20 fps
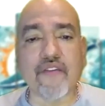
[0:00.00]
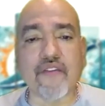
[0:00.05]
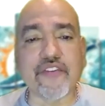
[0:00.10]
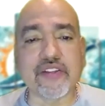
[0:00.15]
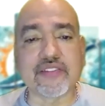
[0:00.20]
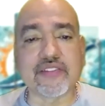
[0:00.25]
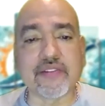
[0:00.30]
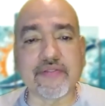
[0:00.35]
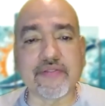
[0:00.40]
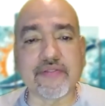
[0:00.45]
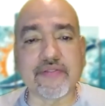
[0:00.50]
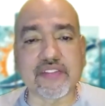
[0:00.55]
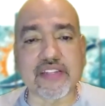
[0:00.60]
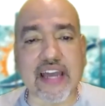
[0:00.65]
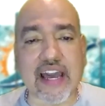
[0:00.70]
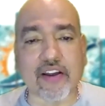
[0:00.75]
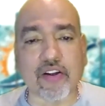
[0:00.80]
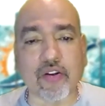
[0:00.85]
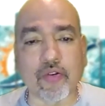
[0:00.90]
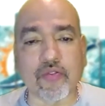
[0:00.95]
offensive
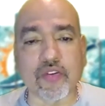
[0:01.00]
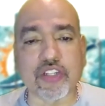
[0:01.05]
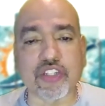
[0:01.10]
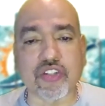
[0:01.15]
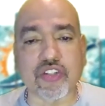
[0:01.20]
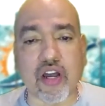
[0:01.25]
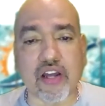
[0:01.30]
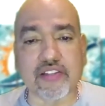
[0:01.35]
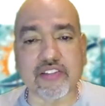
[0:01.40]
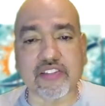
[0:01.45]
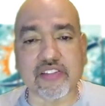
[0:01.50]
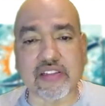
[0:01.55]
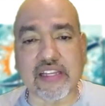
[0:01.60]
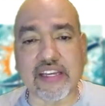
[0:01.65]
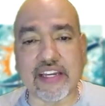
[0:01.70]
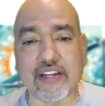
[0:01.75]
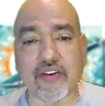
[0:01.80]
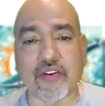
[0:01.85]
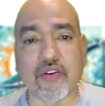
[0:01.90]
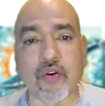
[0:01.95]
tackle Rashawn
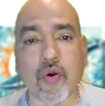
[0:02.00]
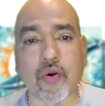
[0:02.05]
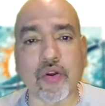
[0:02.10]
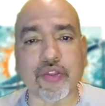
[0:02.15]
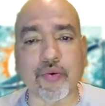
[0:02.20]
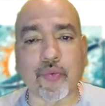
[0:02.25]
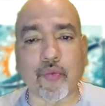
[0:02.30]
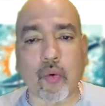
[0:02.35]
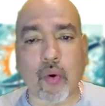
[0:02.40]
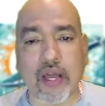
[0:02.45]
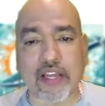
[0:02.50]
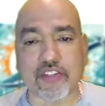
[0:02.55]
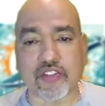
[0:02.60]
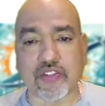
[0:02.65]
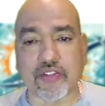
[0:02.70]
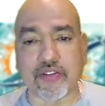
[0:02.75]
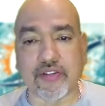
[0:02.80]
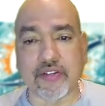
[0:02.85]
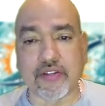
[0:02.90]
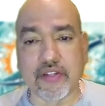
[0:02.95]
Slater, Northwestern.